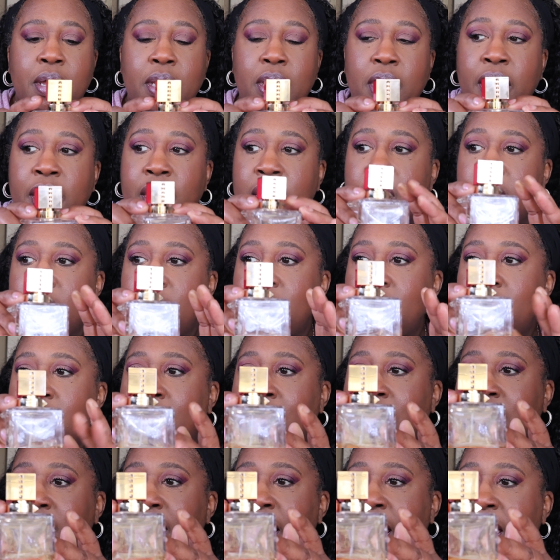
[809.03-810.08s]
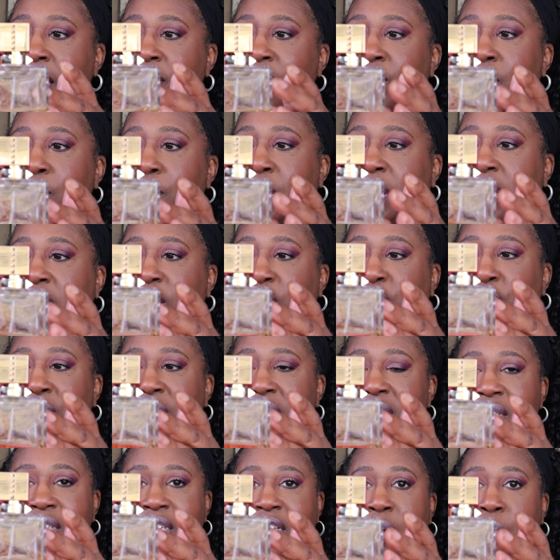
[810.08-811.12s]
and I have it because you
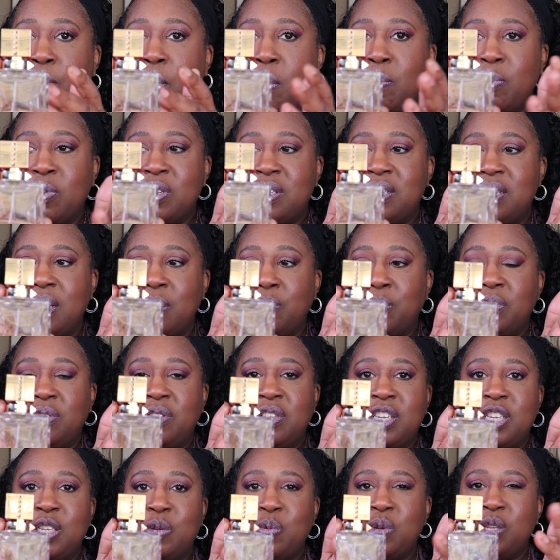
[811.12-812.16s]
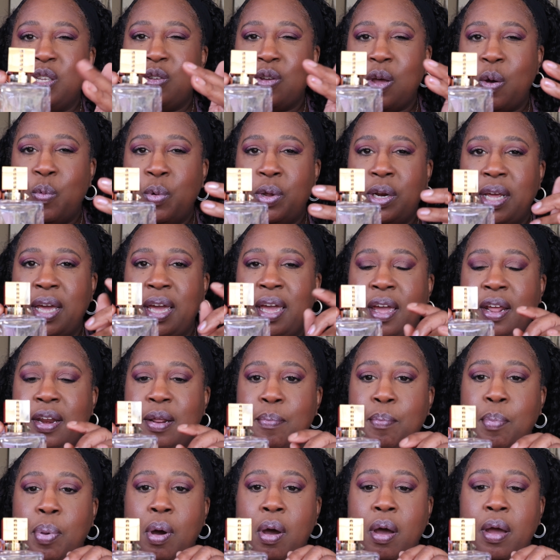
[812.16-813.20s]
can see I'm almost done with this one, so I went ahead
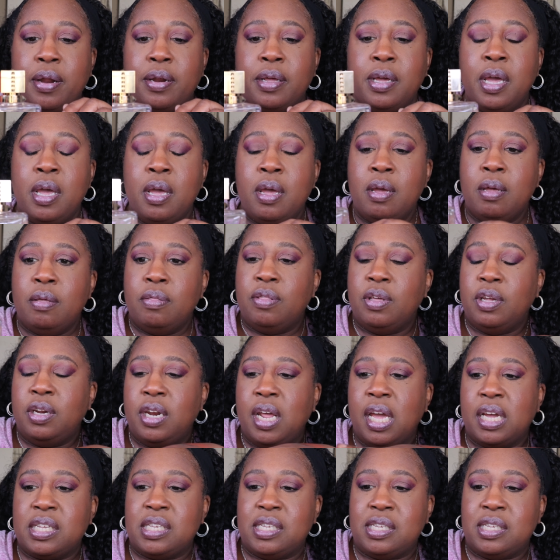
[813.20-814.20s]
and bought the next